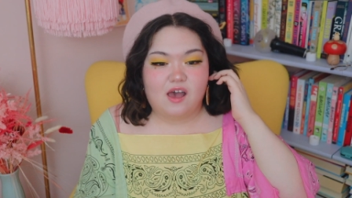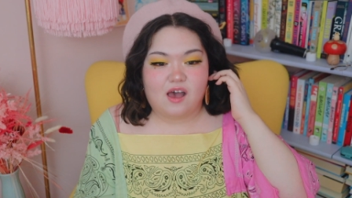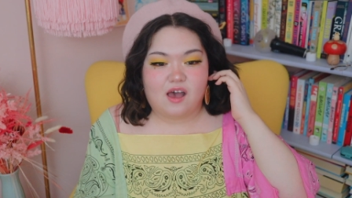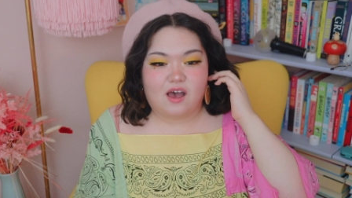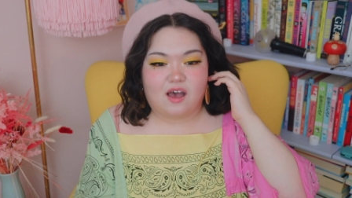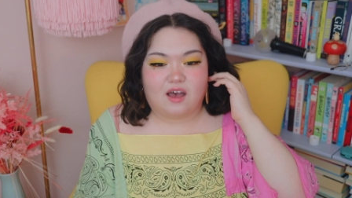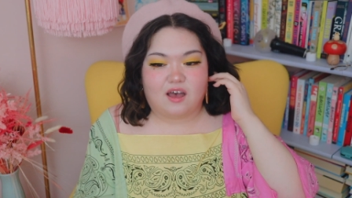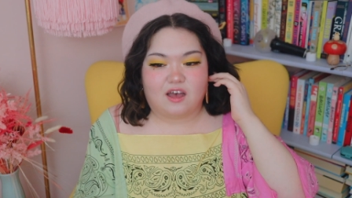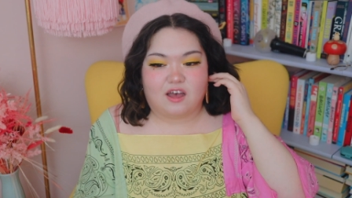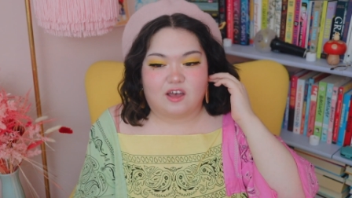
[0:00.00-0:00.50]

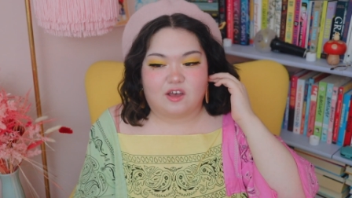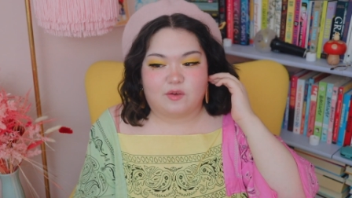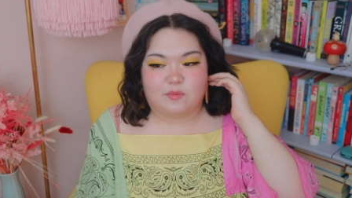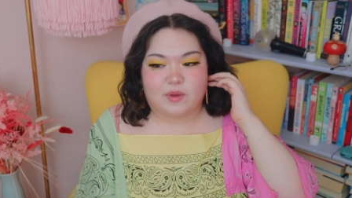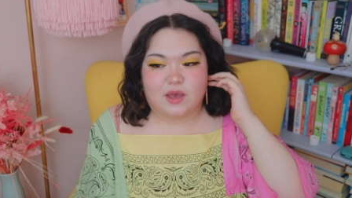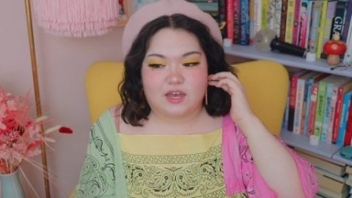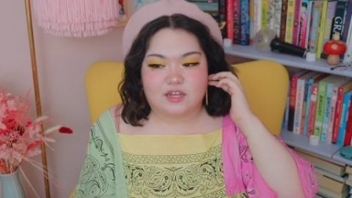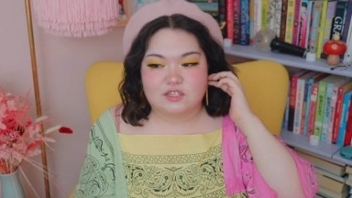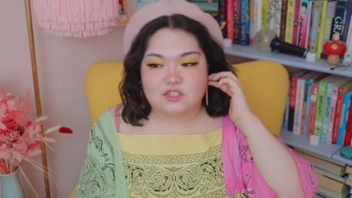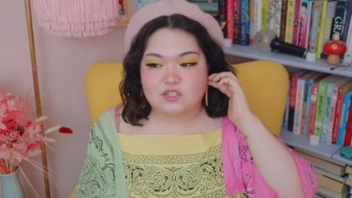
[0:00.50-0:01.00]
Um,
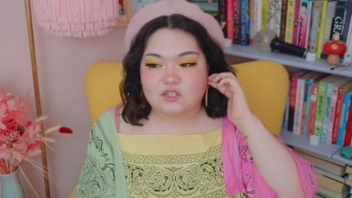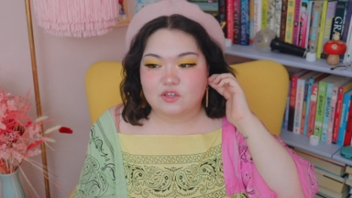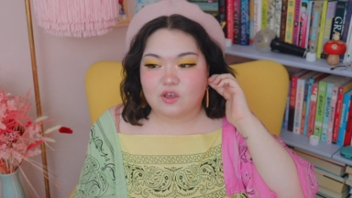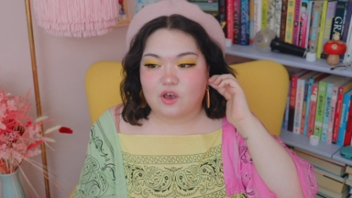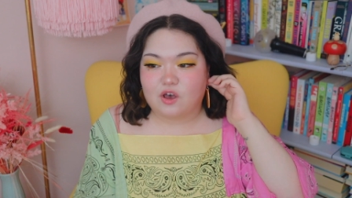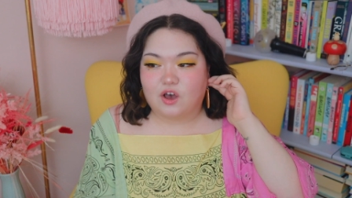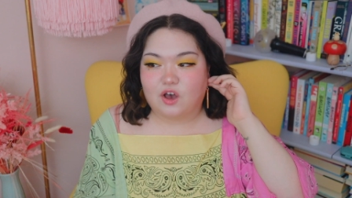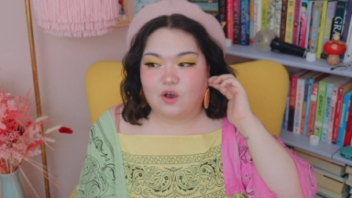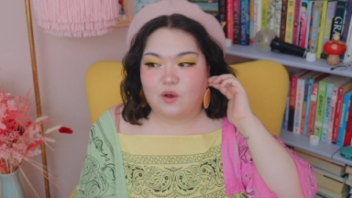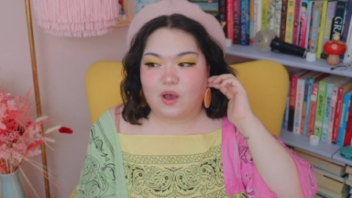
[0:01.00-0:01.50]
and so
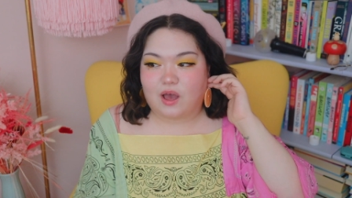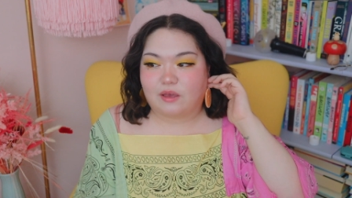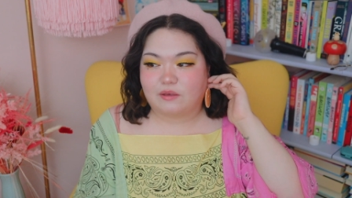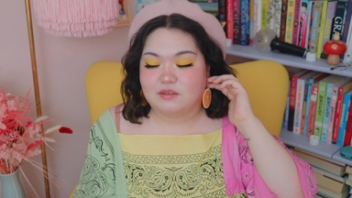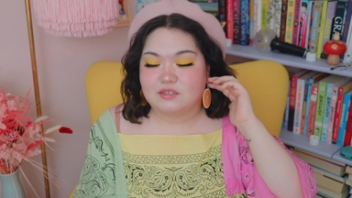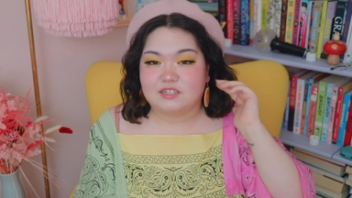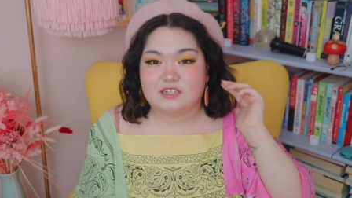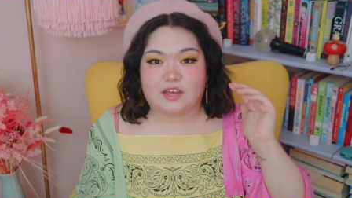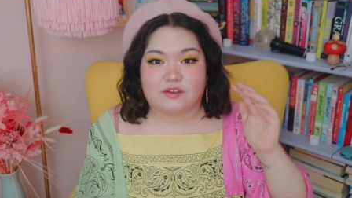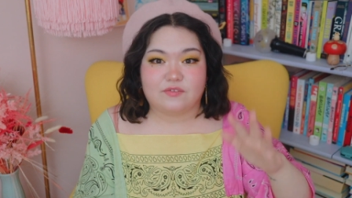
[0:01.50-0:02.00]
I
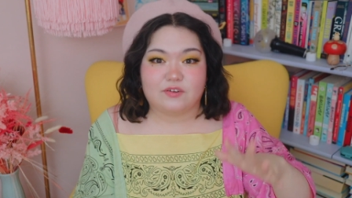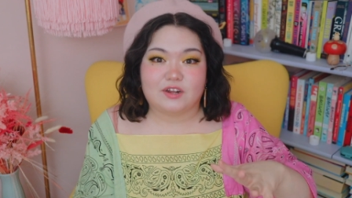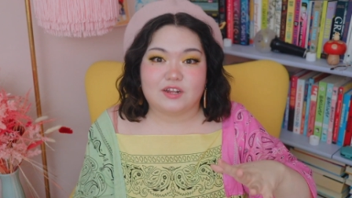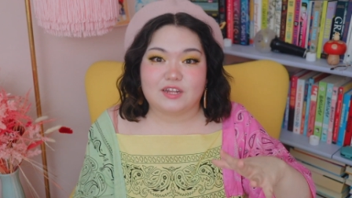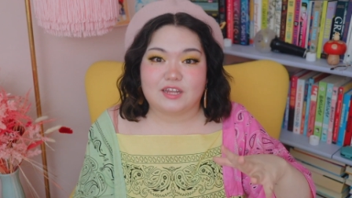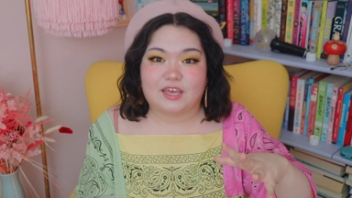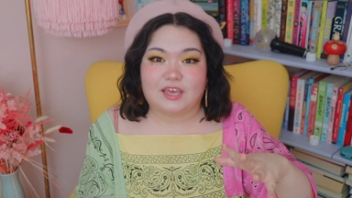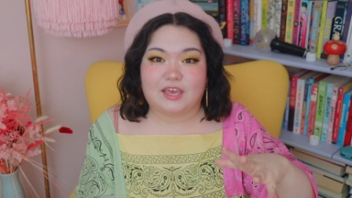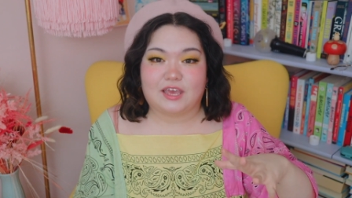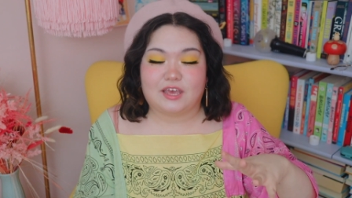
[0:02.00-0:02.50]
was
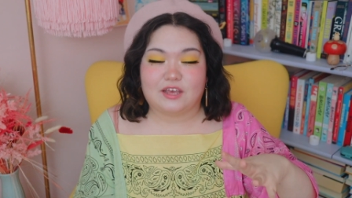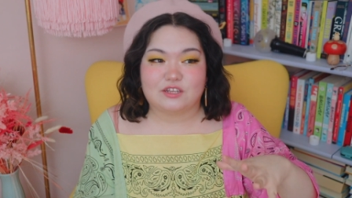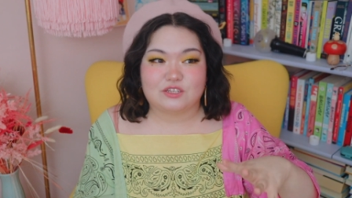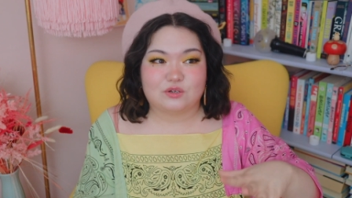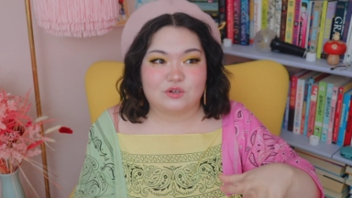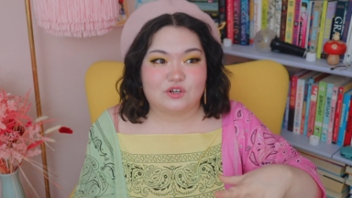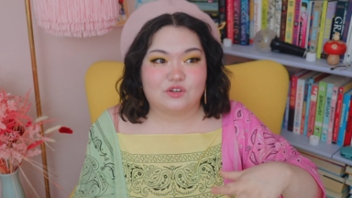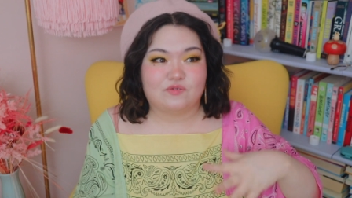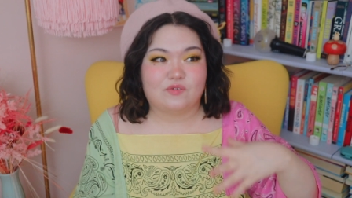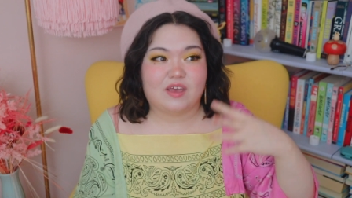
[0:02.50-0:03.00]
definitely
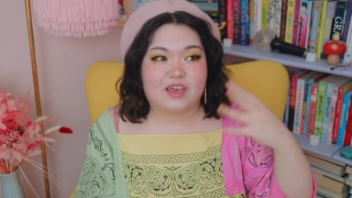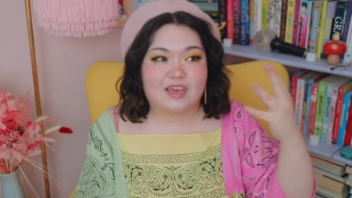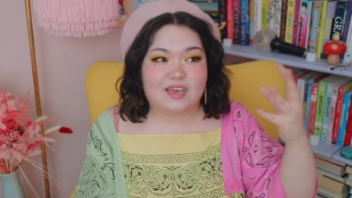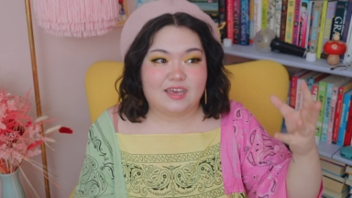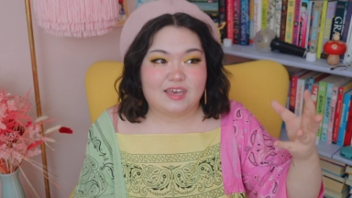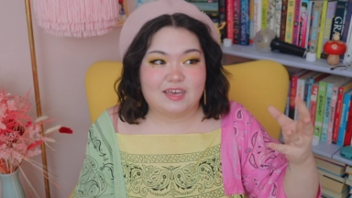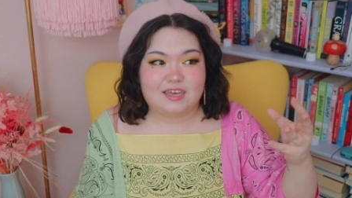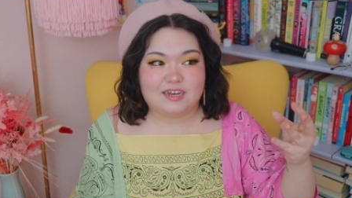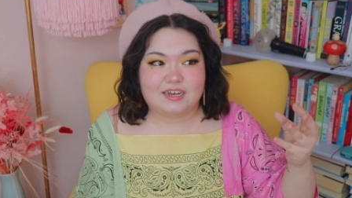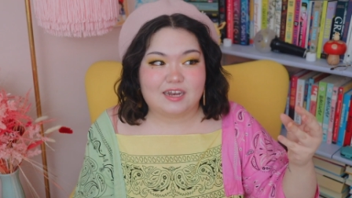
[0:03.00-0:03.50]
sort of
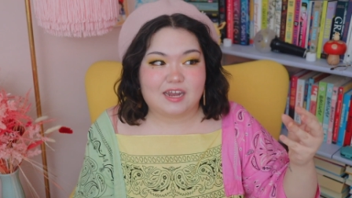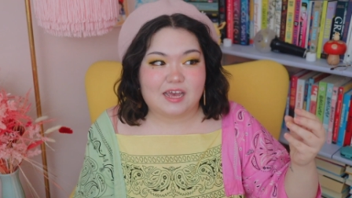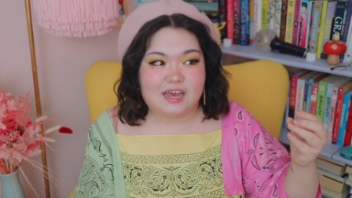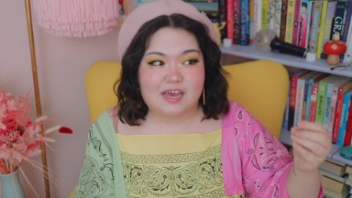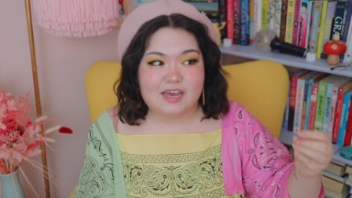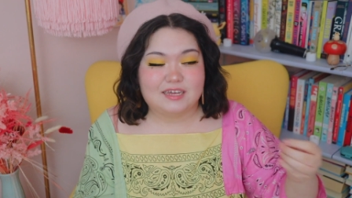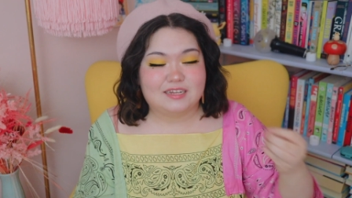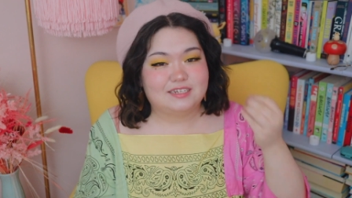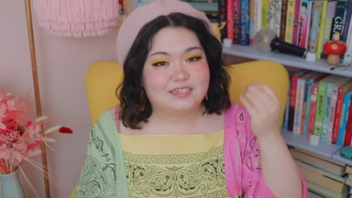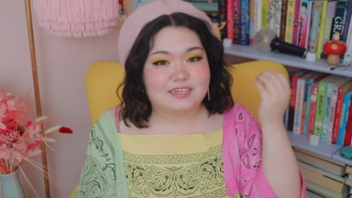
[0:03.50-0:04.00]
in
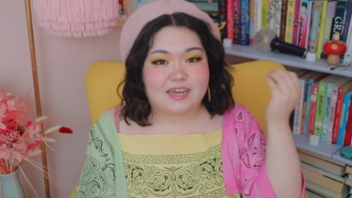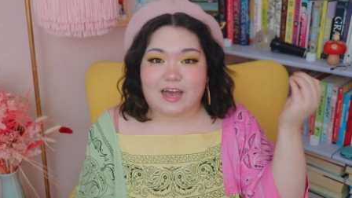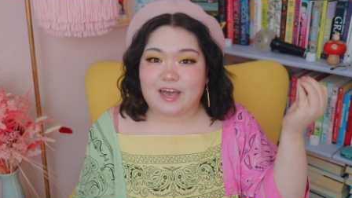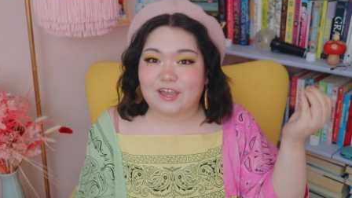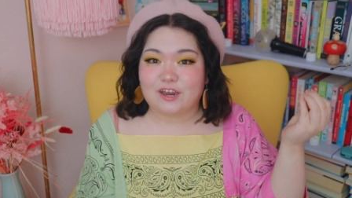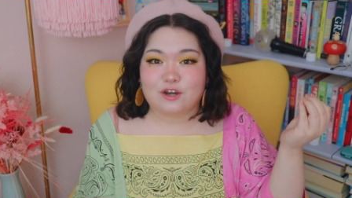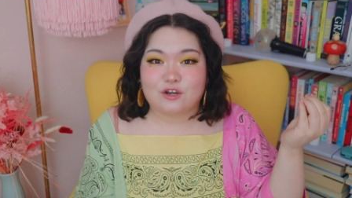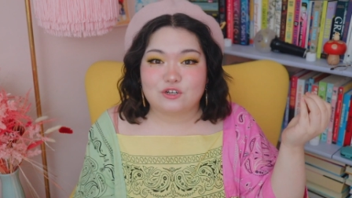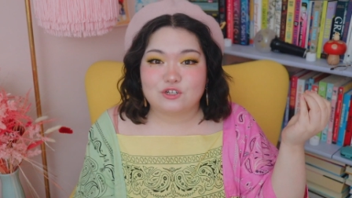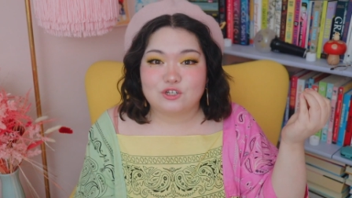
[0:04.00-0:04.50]

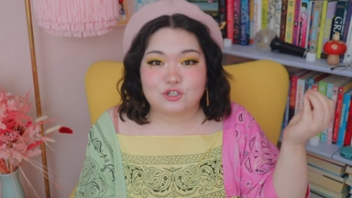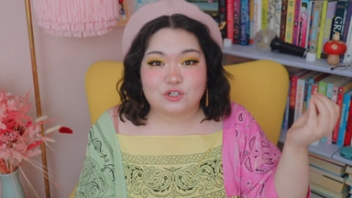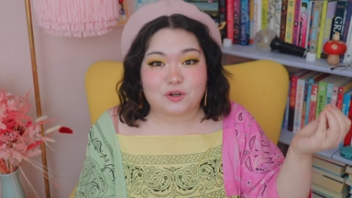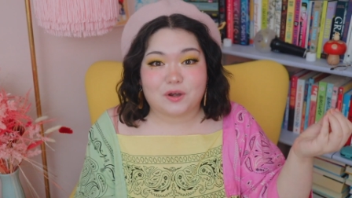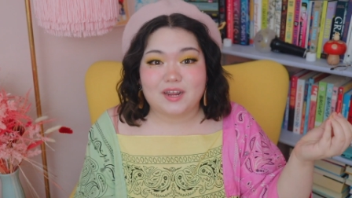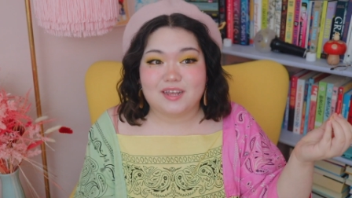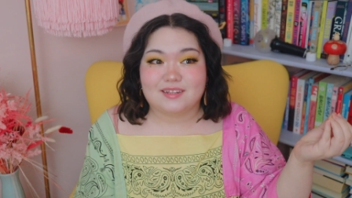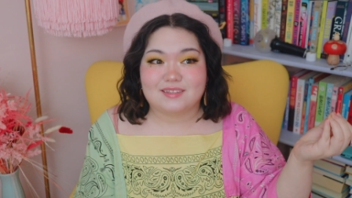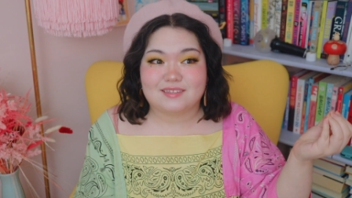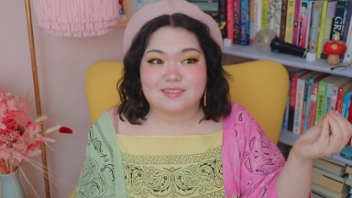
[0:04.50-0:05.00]
dire
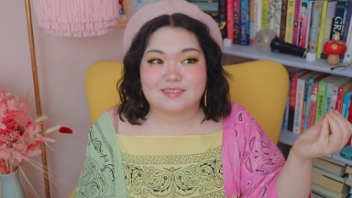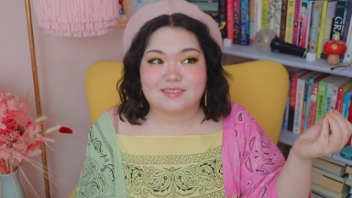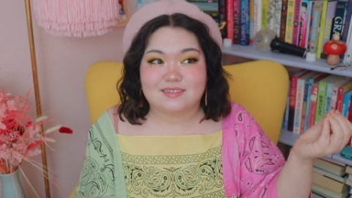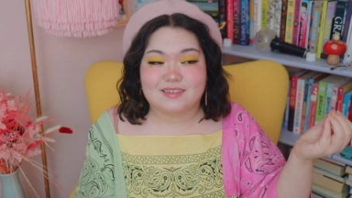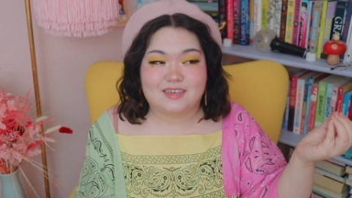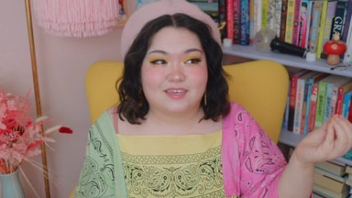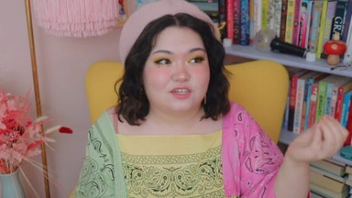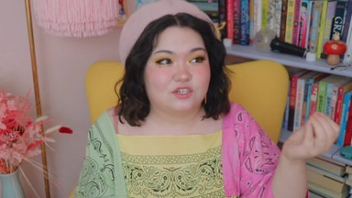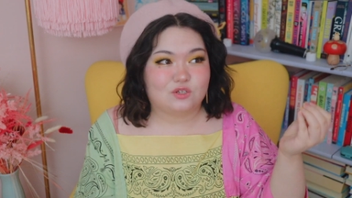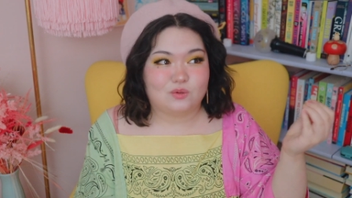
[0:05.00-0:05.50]
straits
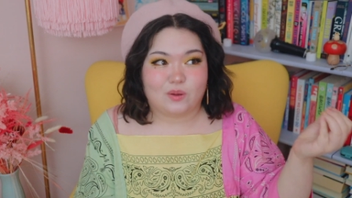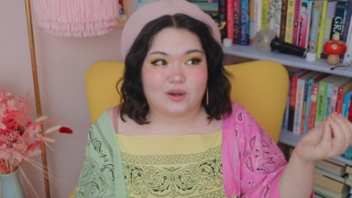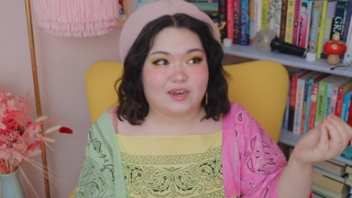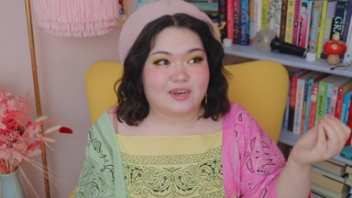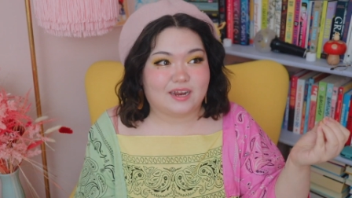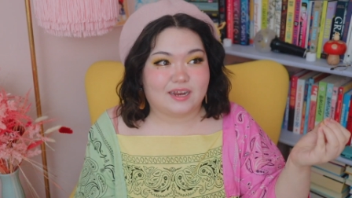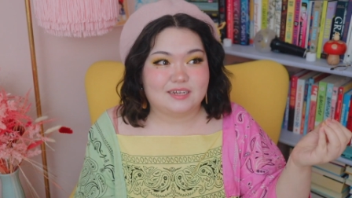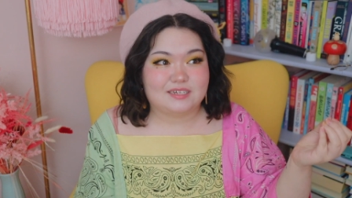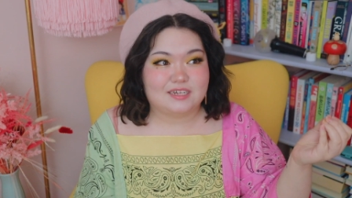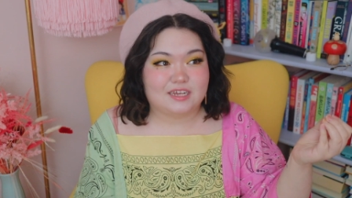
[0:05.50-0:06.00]
in
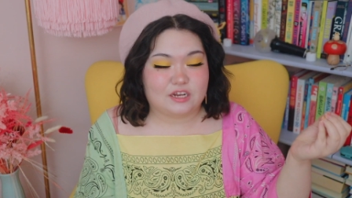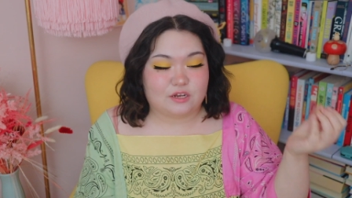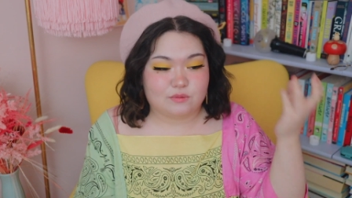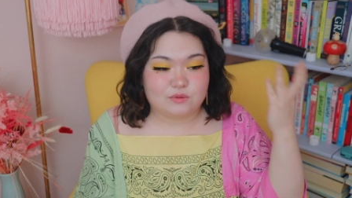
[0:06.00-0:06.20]
2019.